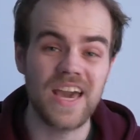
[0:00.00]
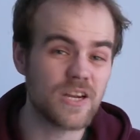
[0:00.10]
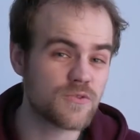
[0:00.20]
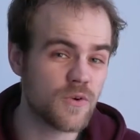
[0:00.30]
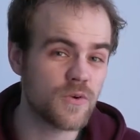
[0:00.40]
I had
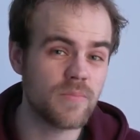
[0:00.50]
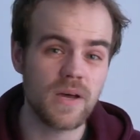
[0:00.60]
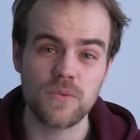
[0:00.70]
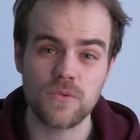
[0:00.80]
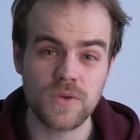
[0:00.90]
a drone
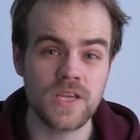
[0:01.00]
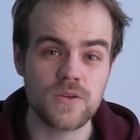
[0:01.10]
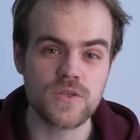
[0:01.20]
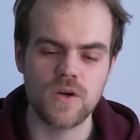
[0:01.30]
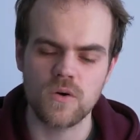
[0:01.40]
about 3
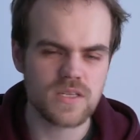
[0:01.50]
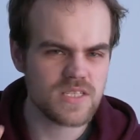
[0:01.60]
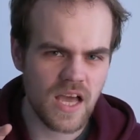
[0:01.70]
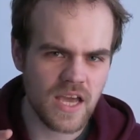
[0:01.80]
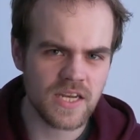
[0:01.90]
years ago,
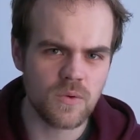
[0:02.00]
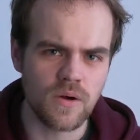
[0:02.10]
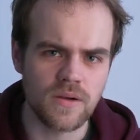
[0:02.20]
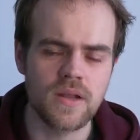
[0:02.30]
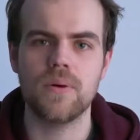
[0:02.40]
tiny
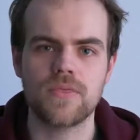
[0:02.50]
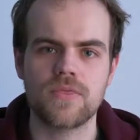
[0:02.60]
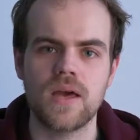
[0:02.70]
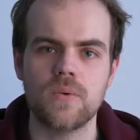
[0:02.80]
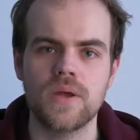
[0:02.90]
one, but
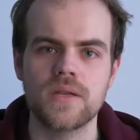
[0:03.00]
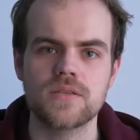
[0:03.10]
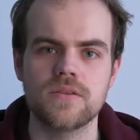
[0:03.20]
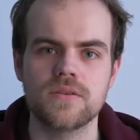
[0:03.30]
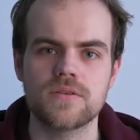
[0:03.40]
that went
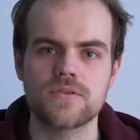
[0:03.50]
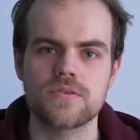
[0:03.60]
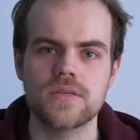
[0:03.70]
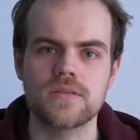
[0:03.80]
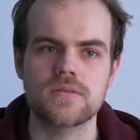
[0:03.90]
into the
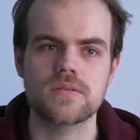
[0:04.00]
trees.